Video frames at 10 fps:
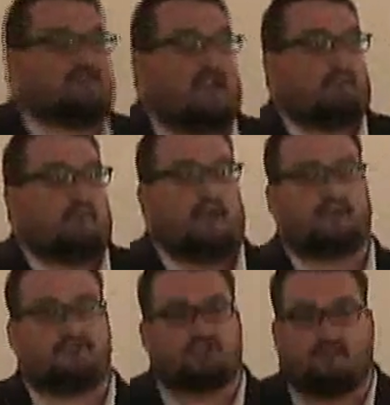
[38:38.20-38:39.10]
the same
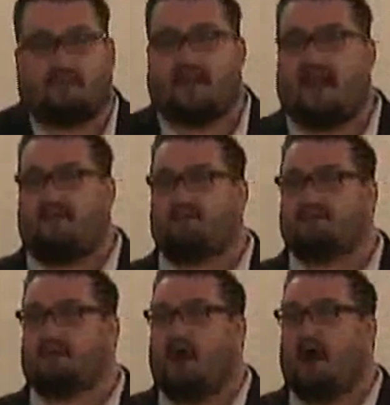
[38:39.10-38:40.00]
relationship they have
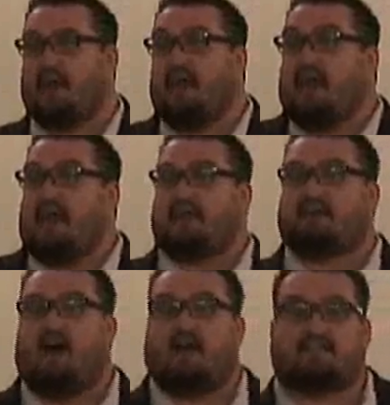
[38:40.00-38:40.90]
with God.
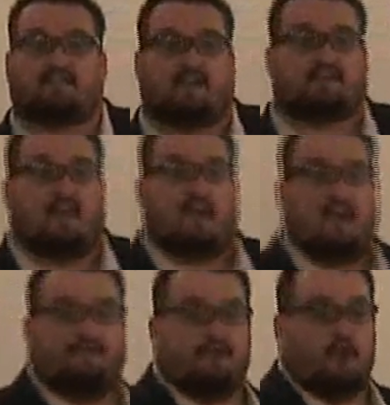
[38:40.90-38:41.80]
And God says,
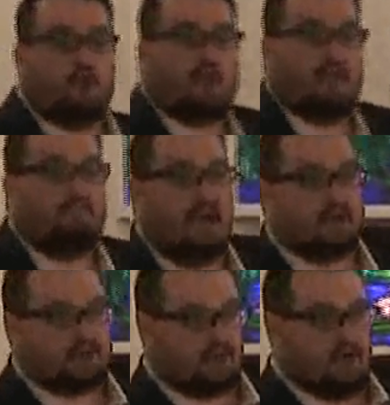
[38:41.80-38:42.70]
if you can
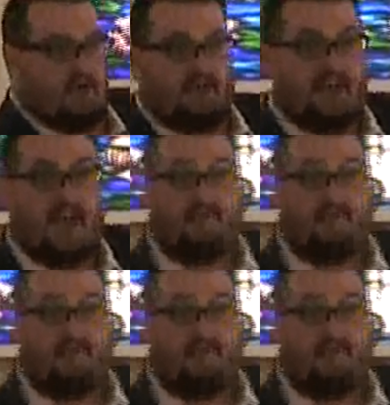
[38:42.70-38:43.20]
measure the